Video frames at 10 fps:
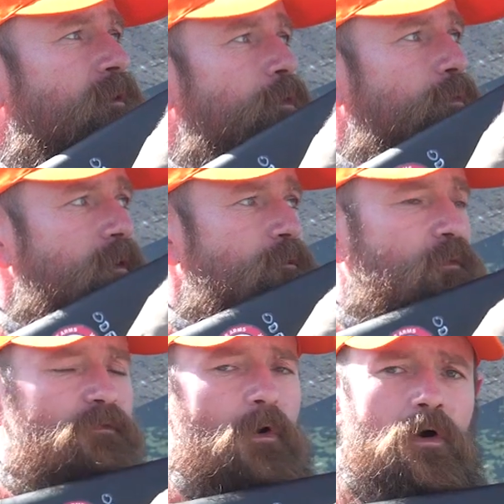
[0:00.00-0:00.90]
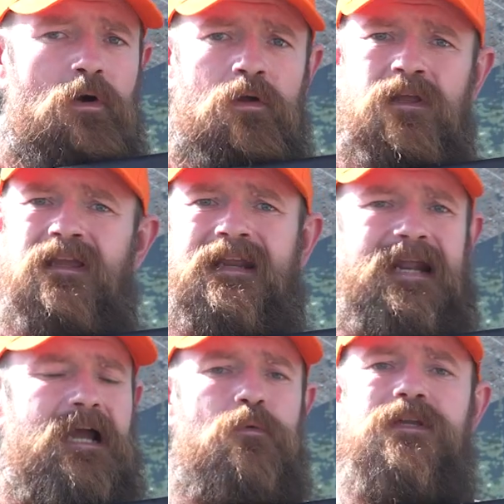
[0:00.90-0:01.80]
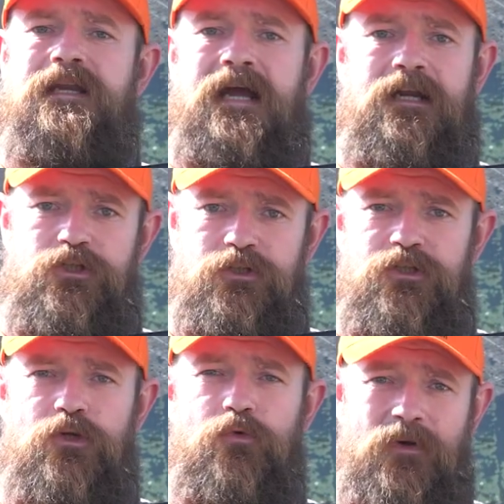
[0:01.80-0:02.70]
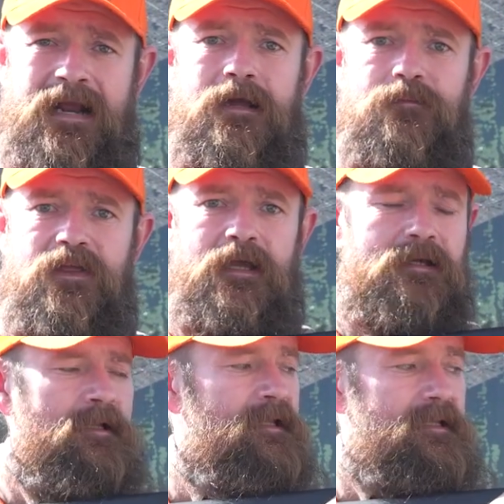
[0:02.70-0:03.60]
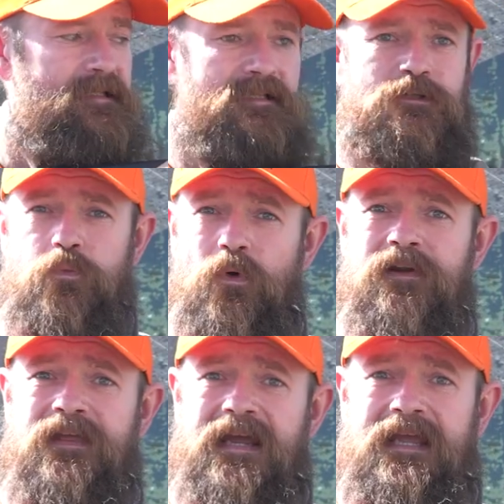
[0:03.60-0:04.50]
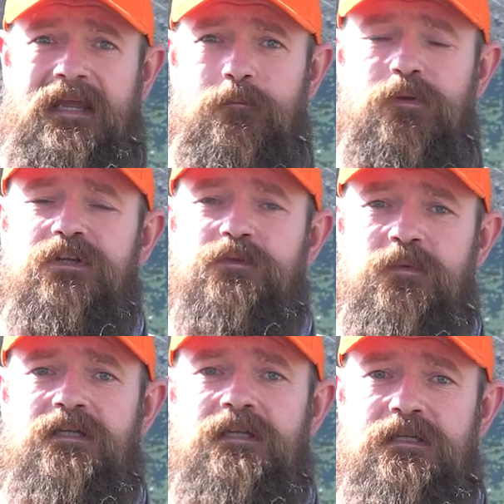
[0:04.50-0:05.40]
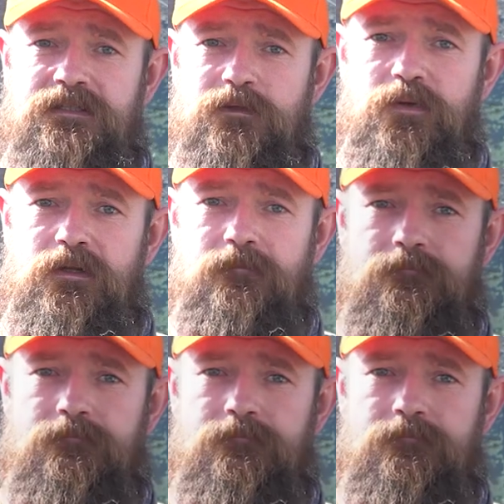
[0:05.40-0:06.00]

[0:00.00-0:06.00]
the rifle fall, and how we naturally grab that is where that hand placement needs to be.